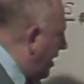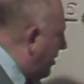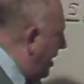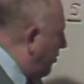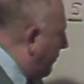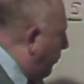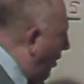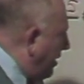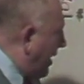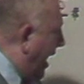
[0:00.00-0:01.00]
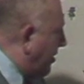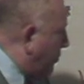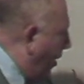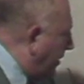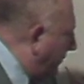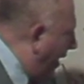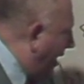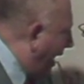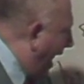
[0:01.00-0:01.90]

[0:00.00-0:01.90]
see, the 0.8 is modifying